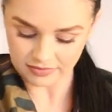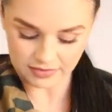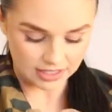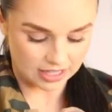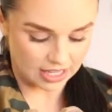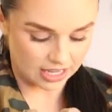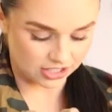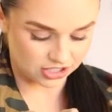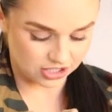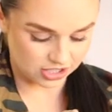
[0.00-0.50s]

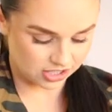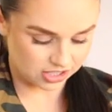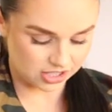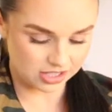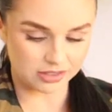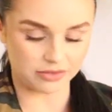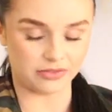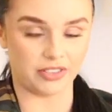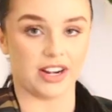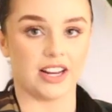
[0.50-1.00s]
Like, she's
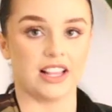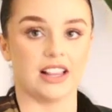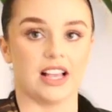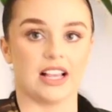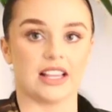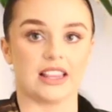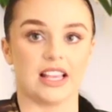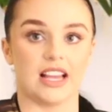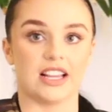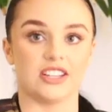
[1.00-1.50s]
just funny
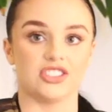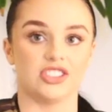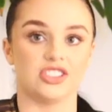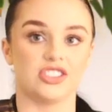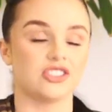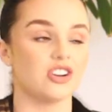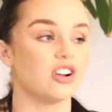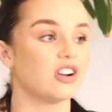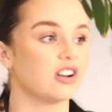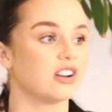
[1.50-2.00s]
like that. She's
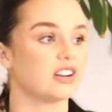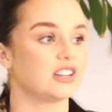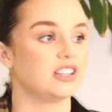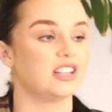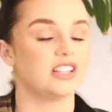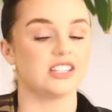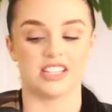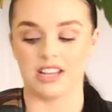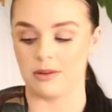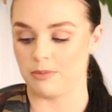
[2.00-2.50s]
not
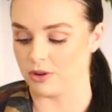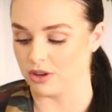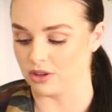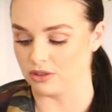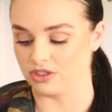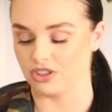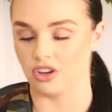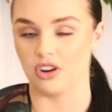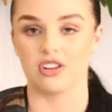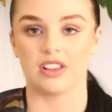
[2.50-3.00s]
your
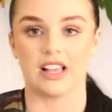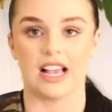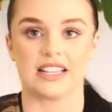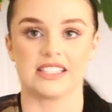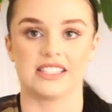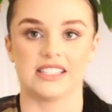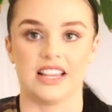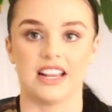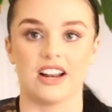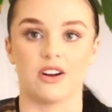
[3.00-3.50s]
typical dog like
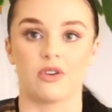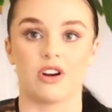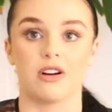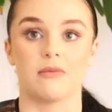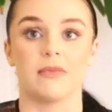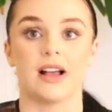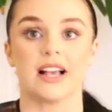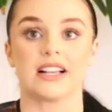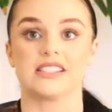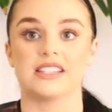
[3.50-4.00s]
Cedar, where I'm
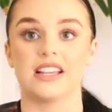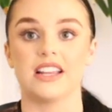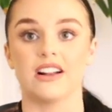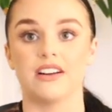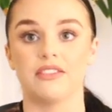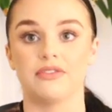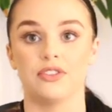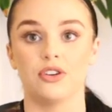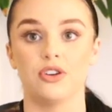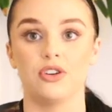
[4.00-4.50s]
like,
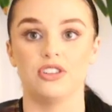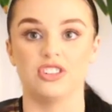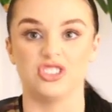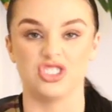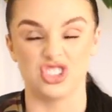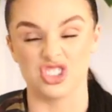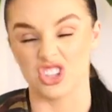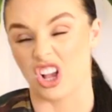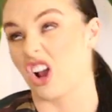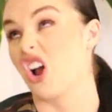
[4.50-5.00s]
Cedar, food, and
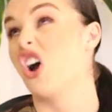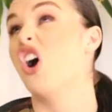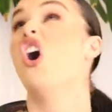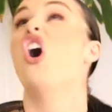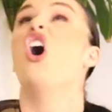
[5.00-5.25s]
she's like,